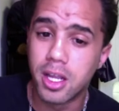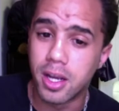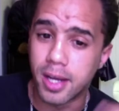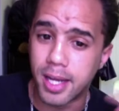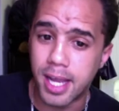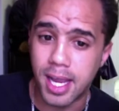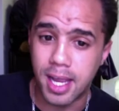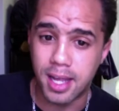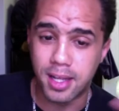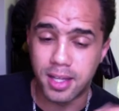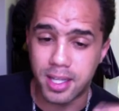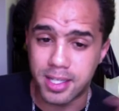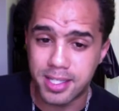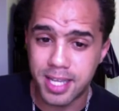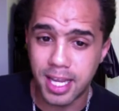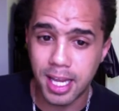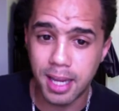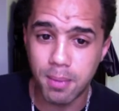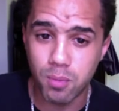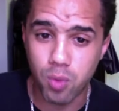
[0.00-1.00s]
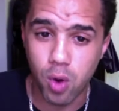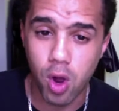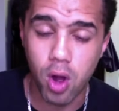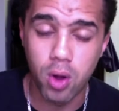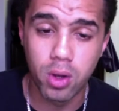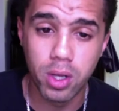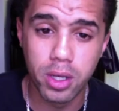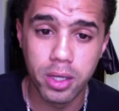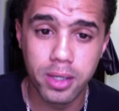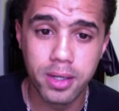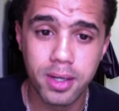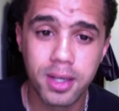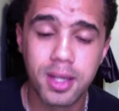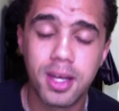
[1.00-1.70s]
getting the team rolling,